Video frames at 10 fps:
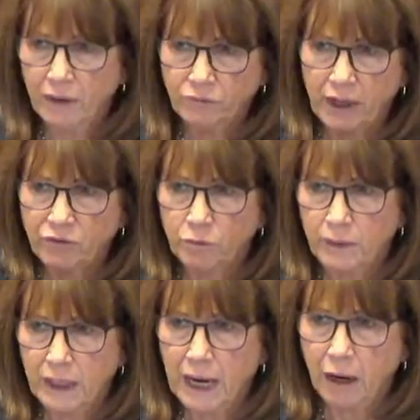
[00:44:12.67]
to have
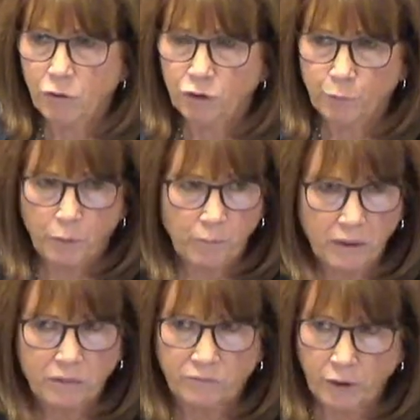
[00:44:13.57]
so many hours per
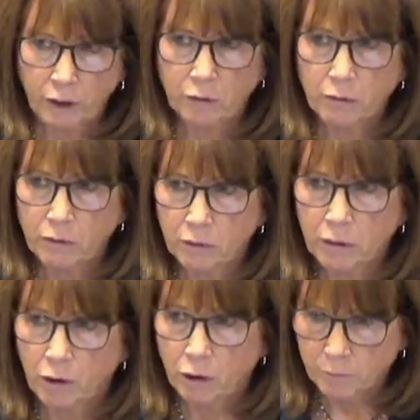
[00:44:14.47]
month of
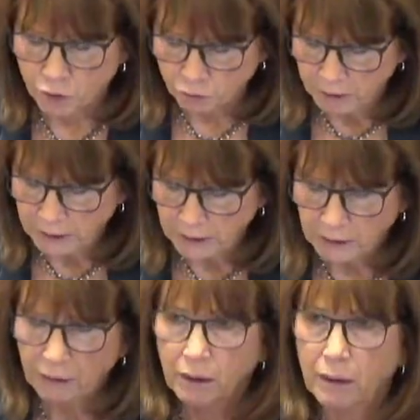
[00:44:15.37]
firearms
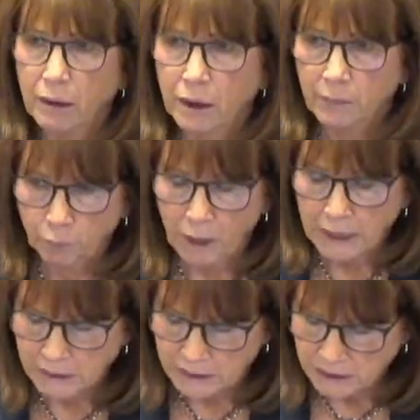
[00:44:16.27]
training and
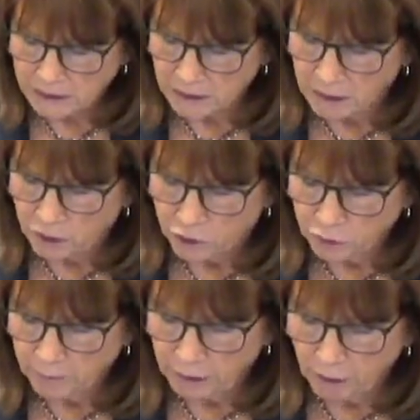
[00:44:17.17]
practice.
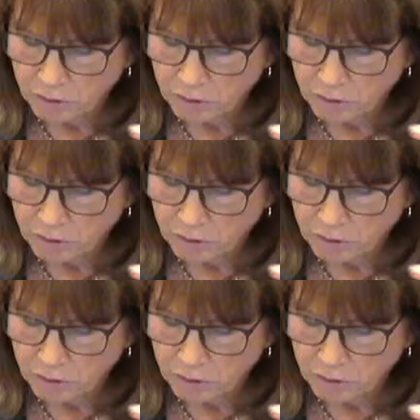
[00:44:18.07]
Do